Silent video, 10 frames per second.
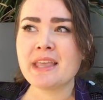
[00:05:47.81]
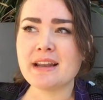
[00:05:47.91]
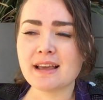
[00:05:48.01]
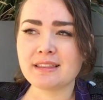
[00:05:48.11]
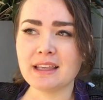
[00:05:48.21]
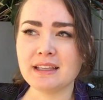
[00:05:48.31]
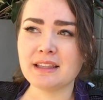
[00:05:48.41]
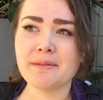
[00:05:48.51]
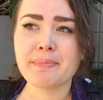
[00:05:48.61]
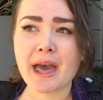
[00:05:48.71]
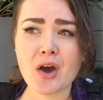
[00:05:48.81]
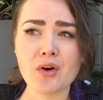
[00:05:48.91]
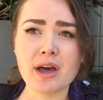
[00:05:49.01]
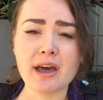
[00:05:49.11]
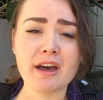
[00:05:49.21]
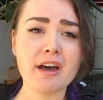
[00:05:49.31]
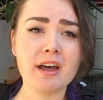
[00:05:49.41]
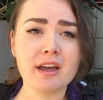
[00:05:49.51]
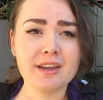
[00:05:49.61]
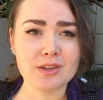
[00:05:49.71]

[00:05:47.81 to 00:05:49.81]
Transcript: And I think the empower